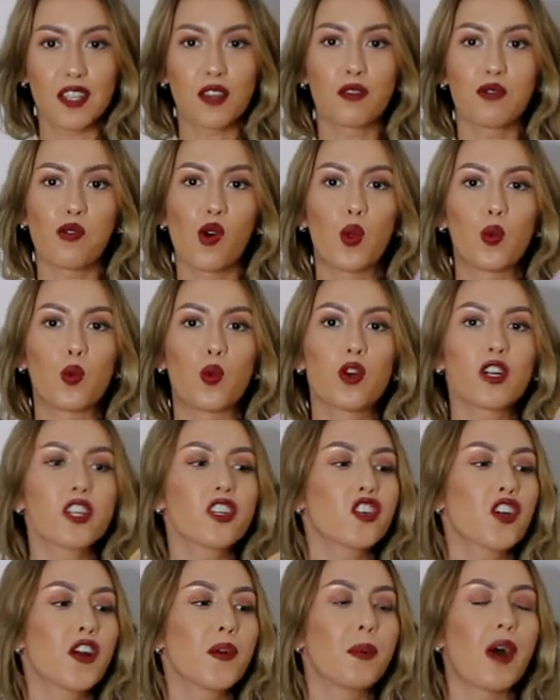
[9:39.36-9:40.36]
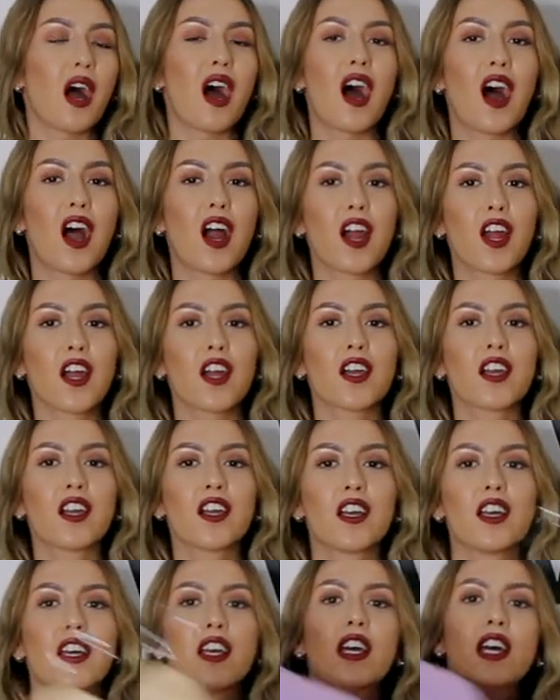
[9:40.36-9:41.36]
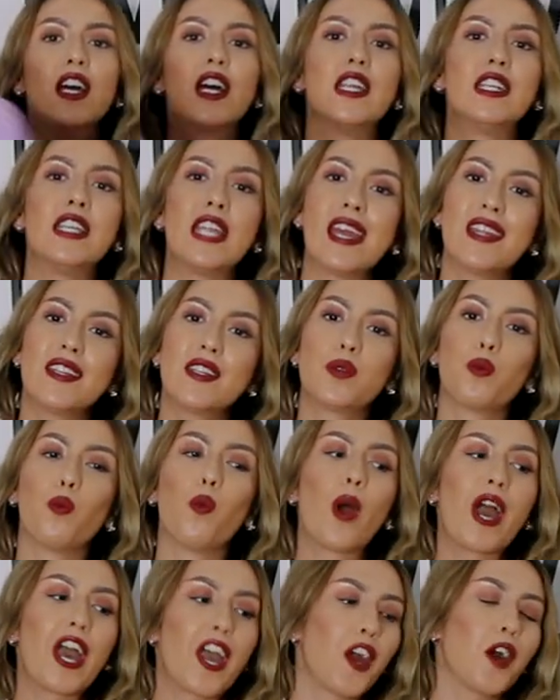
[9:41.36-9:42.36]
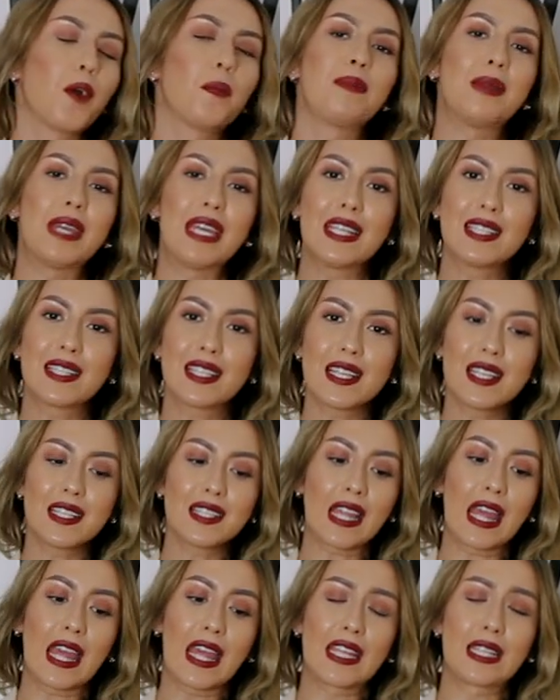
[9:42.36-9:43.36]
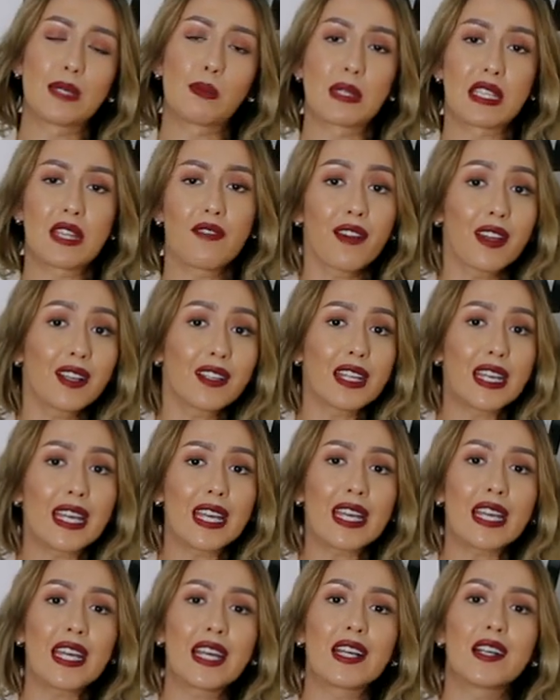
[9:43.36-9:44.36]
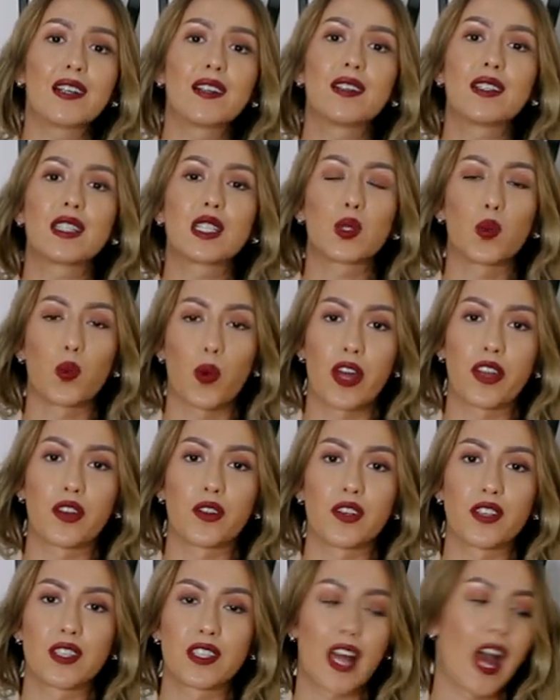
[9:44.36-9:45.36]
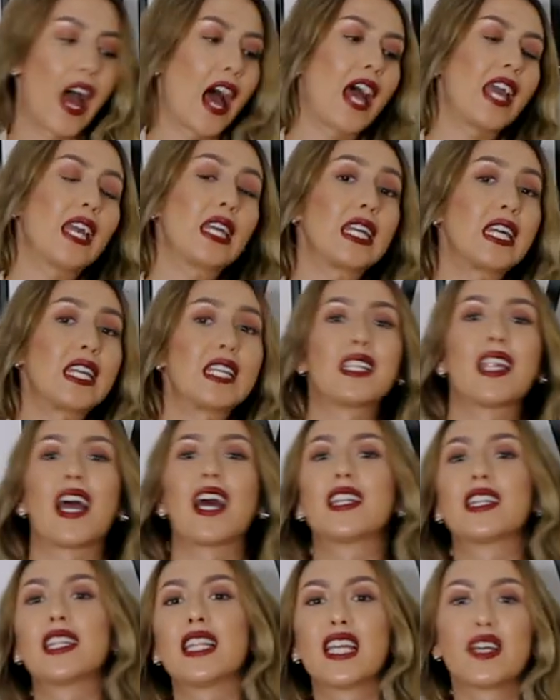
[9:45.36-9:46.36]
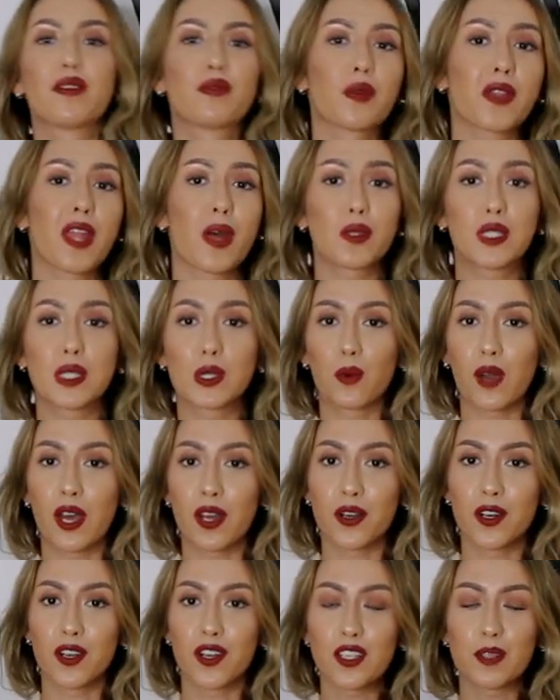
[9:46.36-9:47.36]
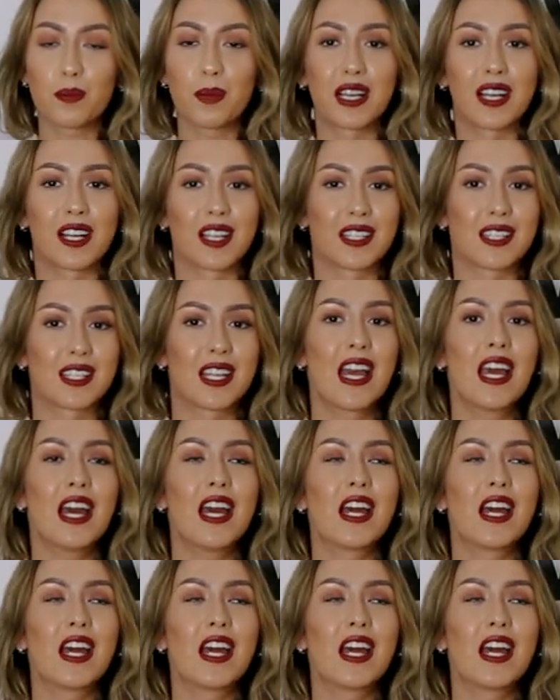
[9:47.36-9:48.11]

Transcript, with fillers: in your fall wardrobe are knitwear pieces and specifically sweaters. I cannot live without sweaters because